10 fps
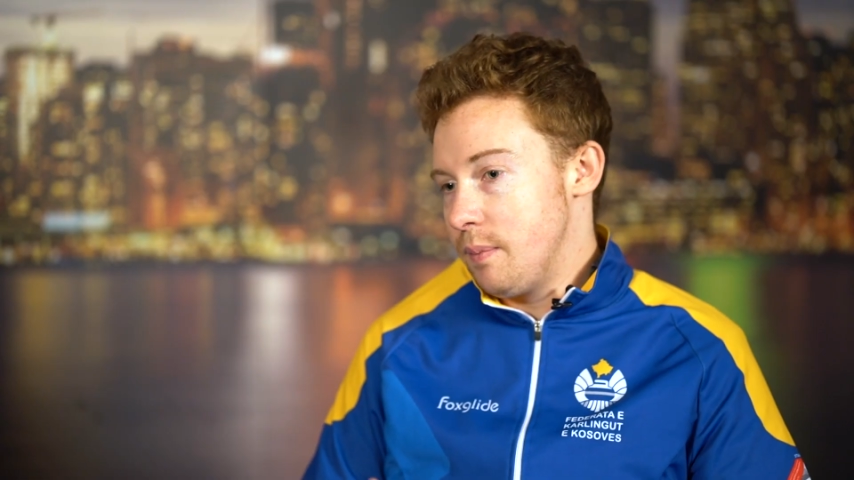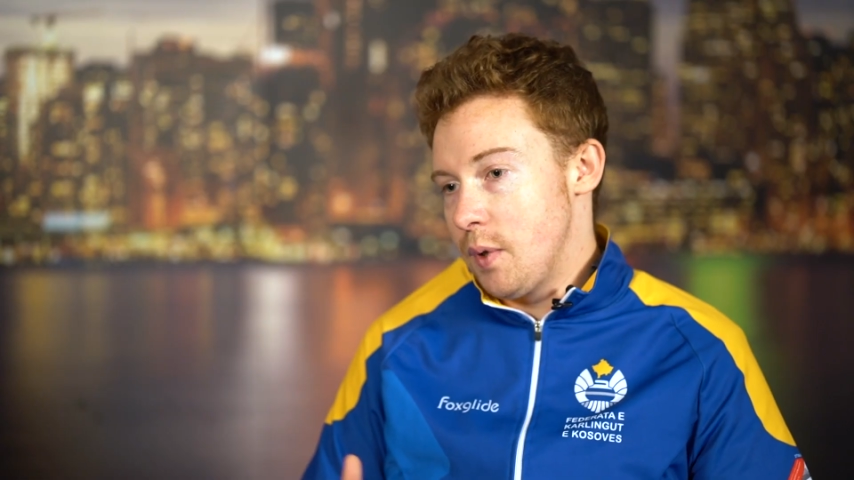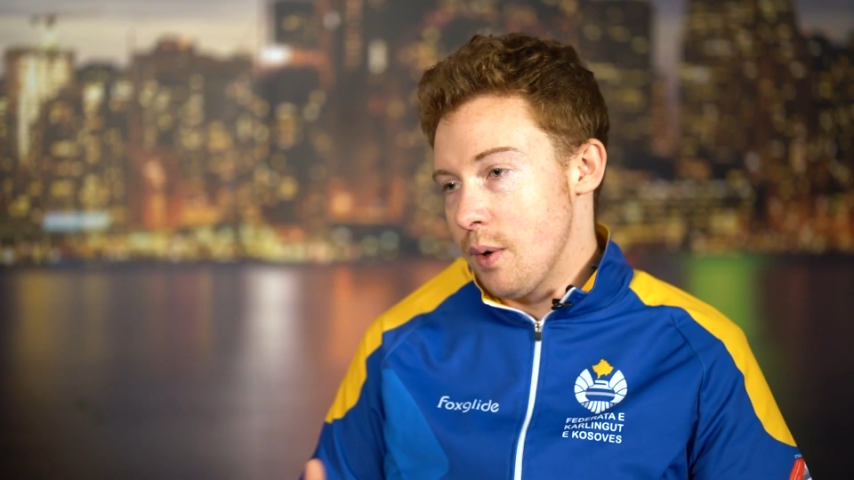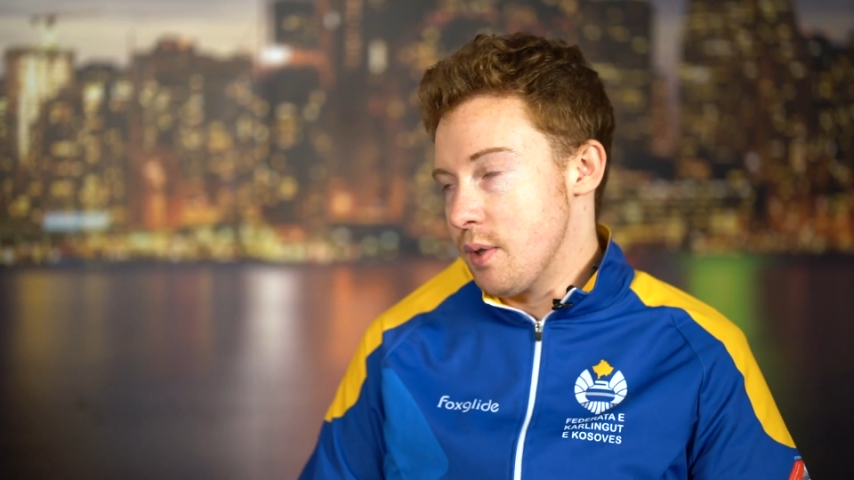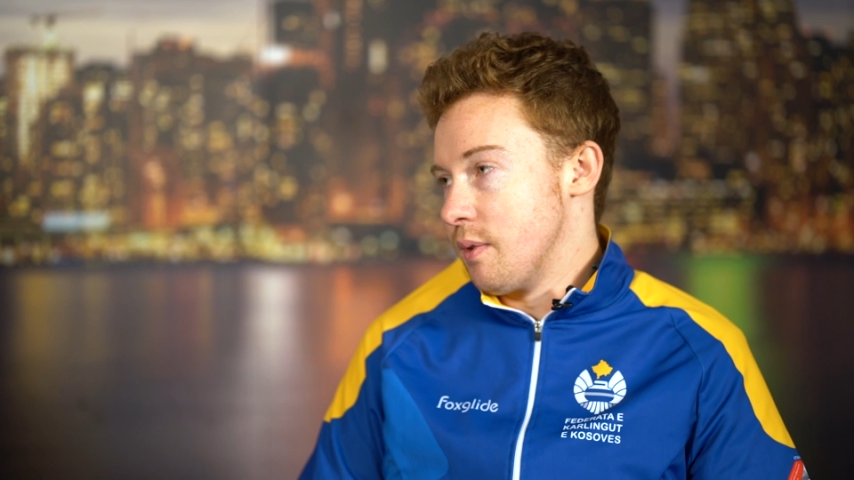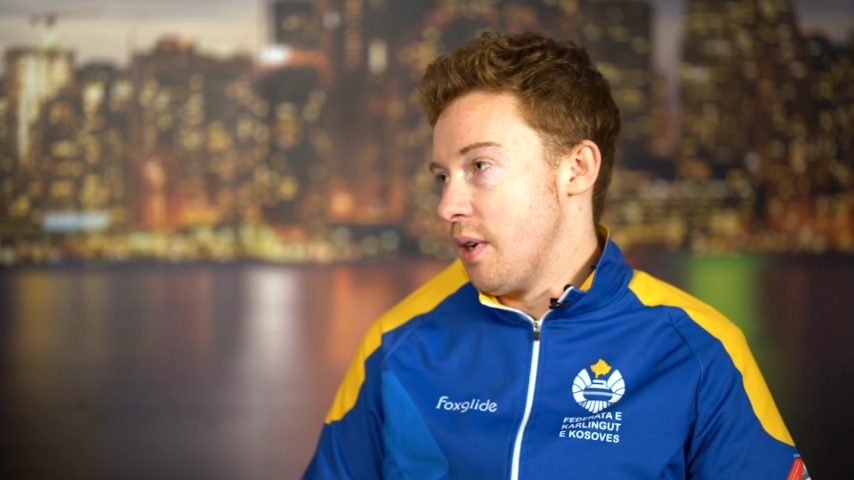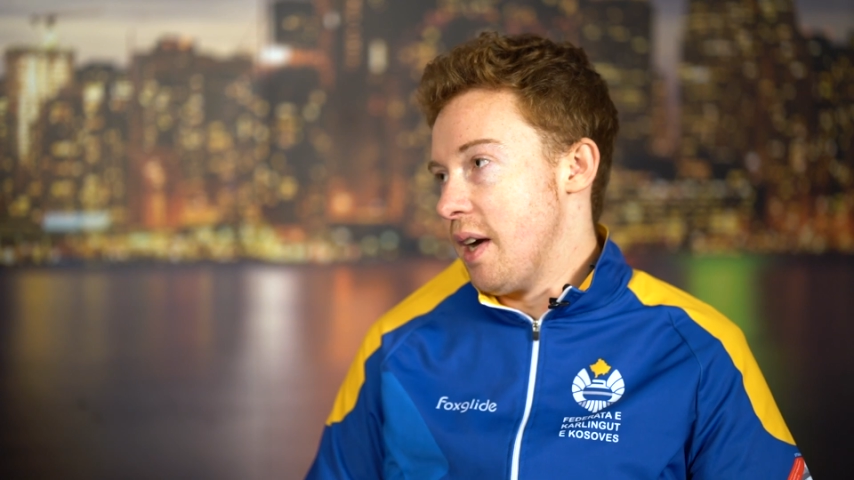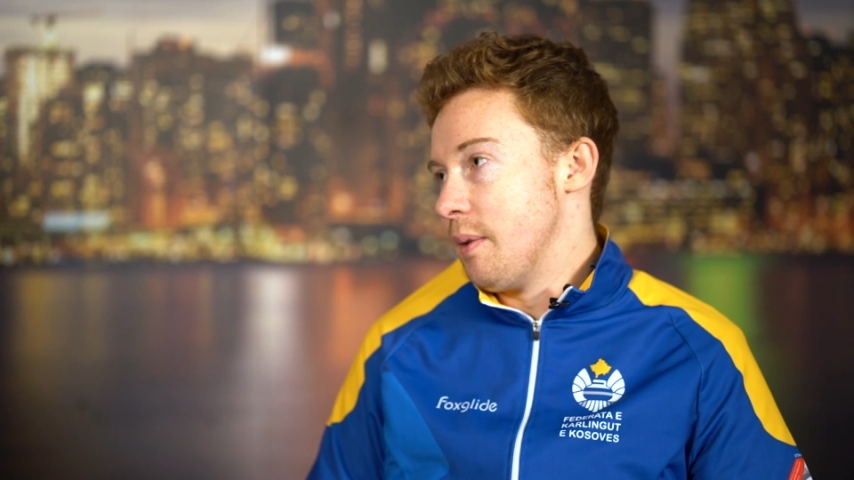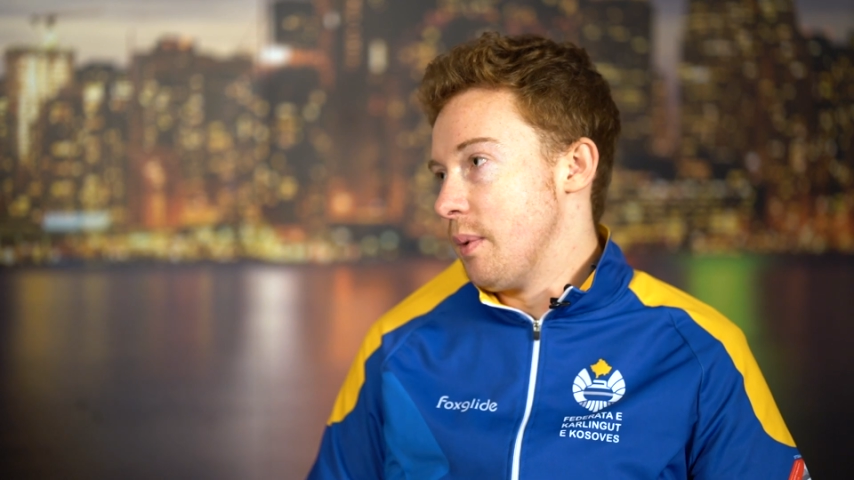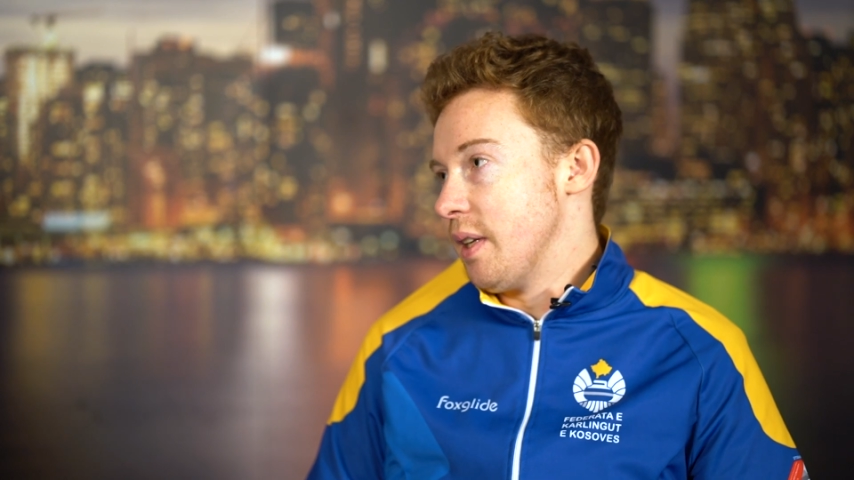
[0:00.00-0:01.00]
Kosovo
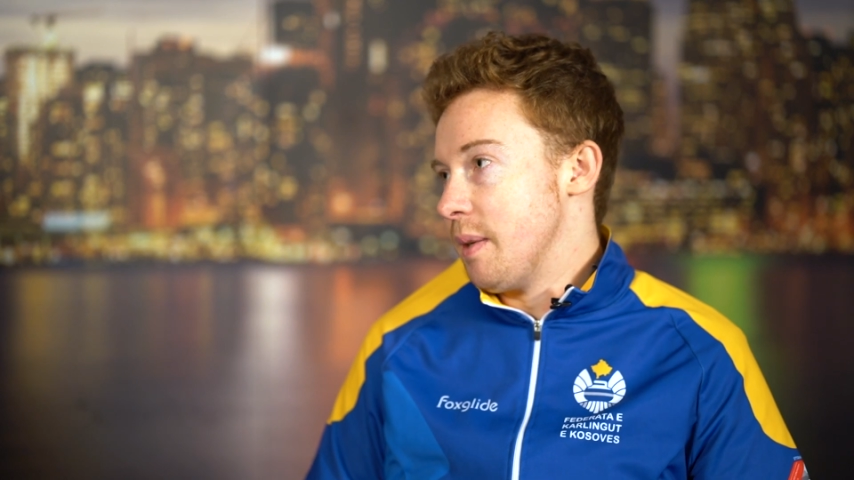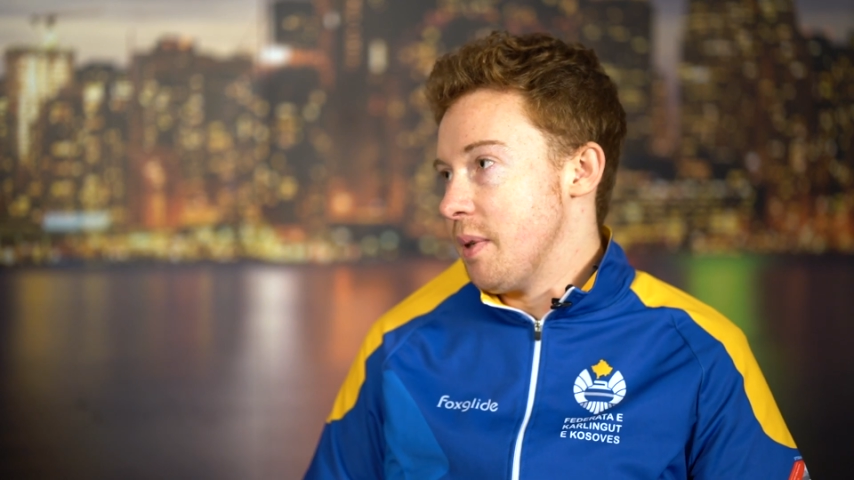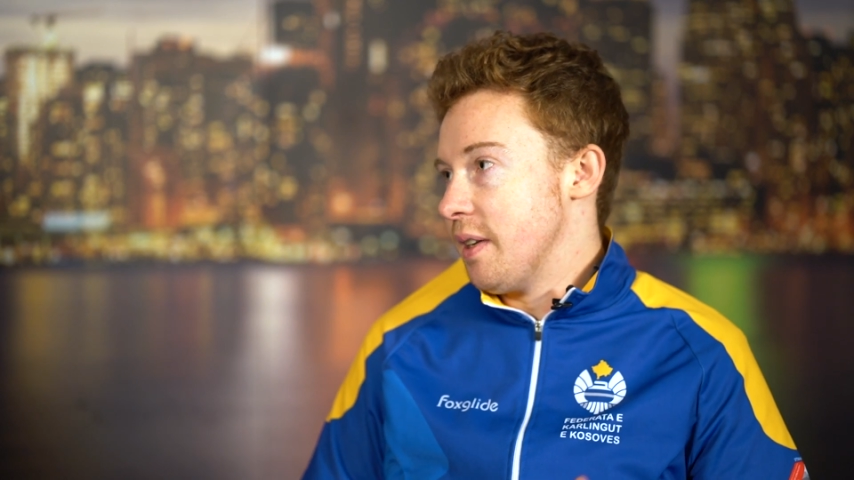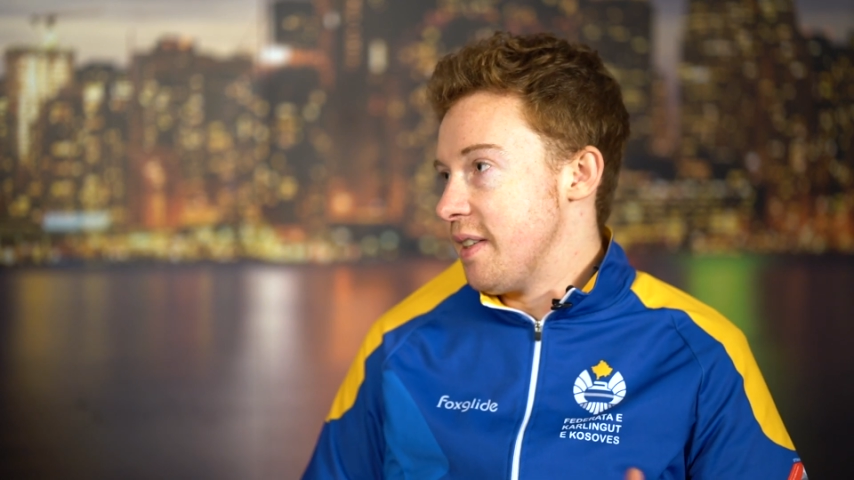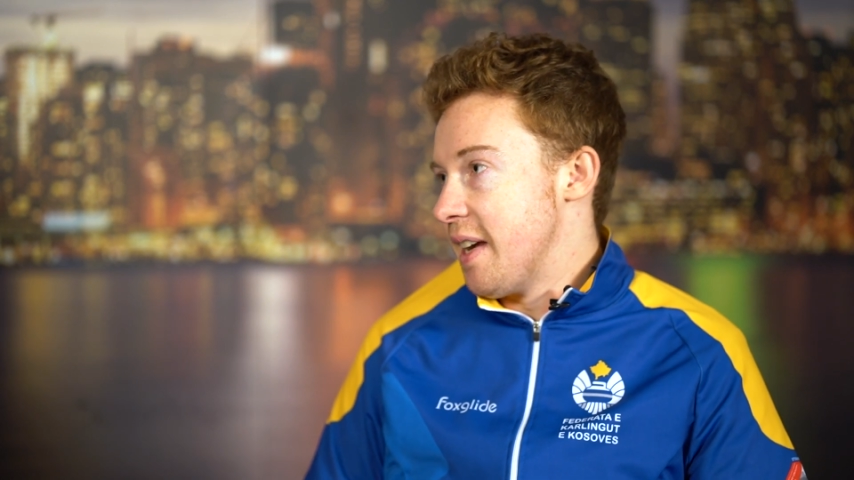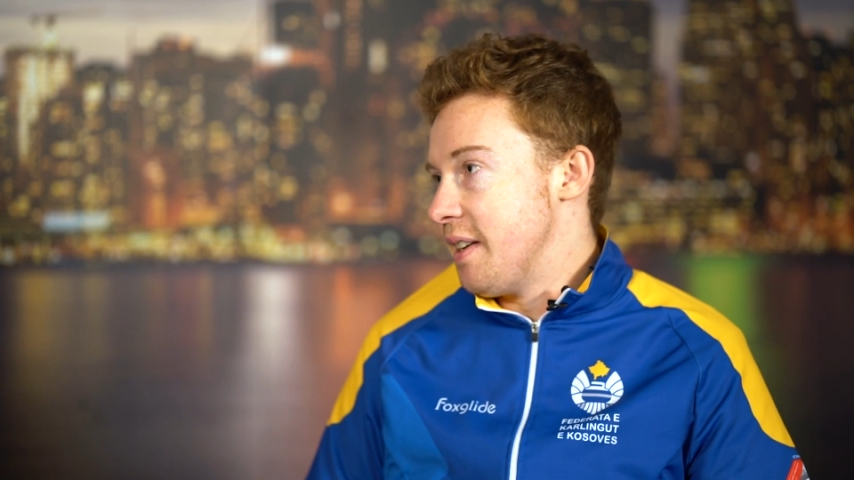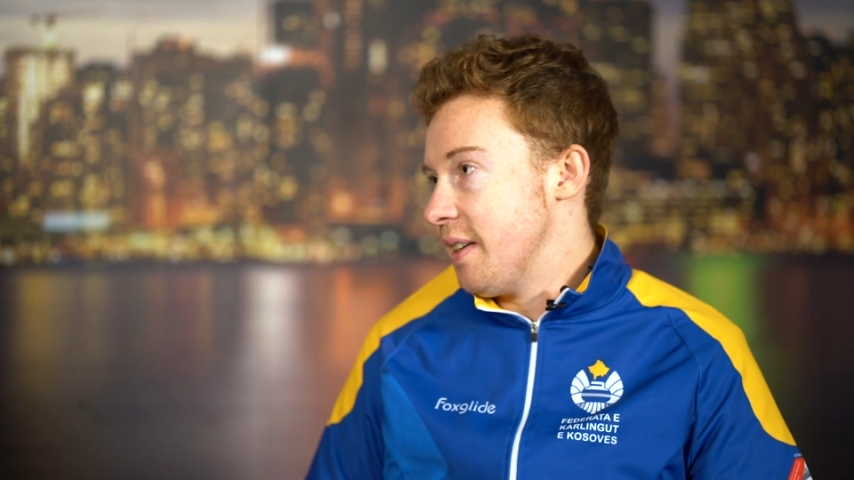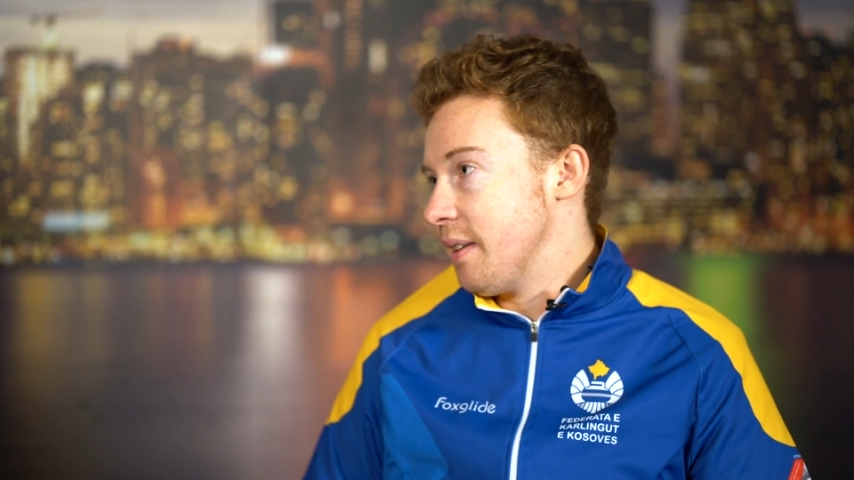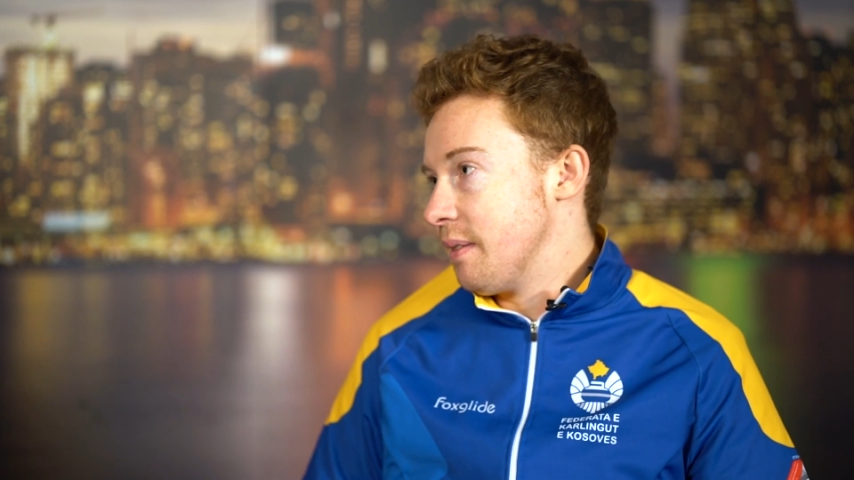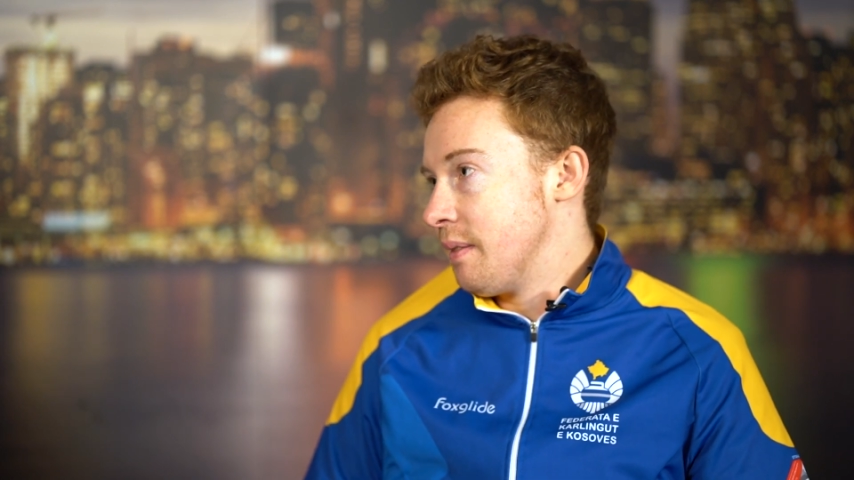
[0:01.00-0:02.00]
hadn't really been
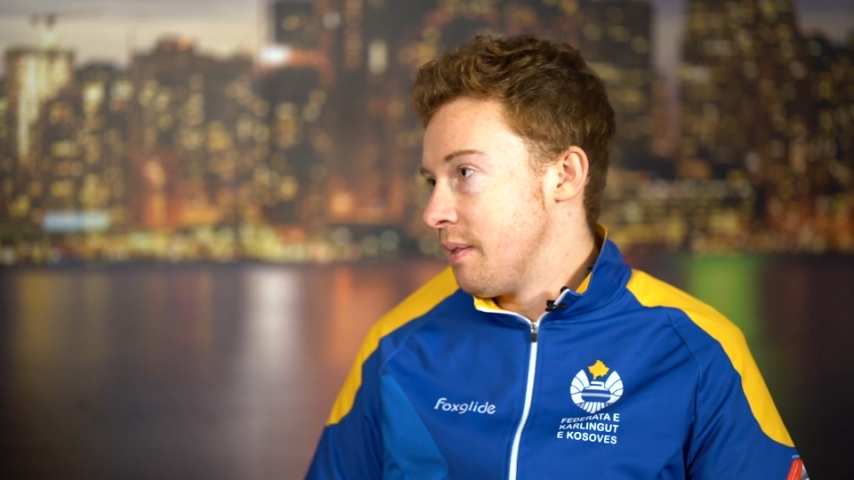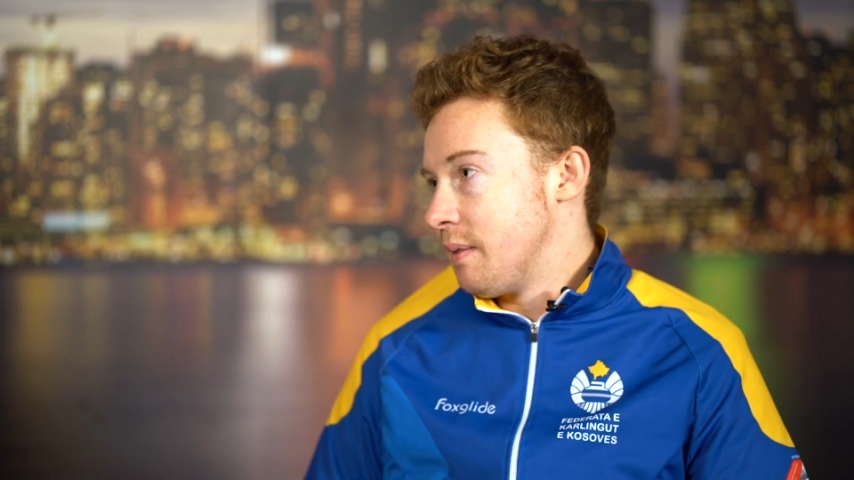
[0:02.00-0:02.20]
attending